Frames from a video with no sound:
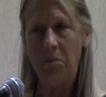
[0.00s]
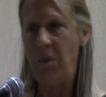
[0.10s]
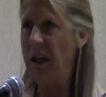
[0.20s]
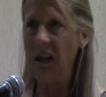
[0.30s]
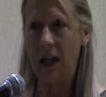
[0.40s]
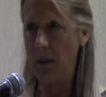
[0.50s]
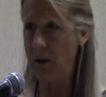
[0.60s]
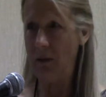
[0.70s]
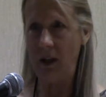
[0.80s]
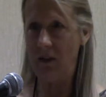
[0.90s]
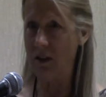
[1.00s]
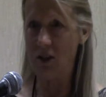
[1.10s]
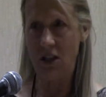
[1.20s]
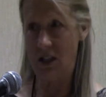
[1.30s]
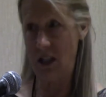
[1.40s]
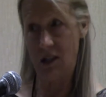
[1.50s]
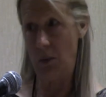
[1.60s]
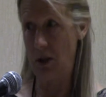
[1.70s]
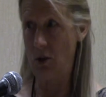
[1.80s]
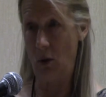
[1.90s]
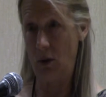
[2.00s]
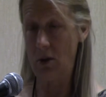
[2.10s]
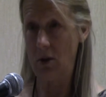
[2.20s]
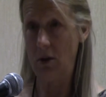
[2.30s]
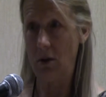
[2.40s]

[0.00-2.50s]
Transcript: Been in captivity since she's 6 months old.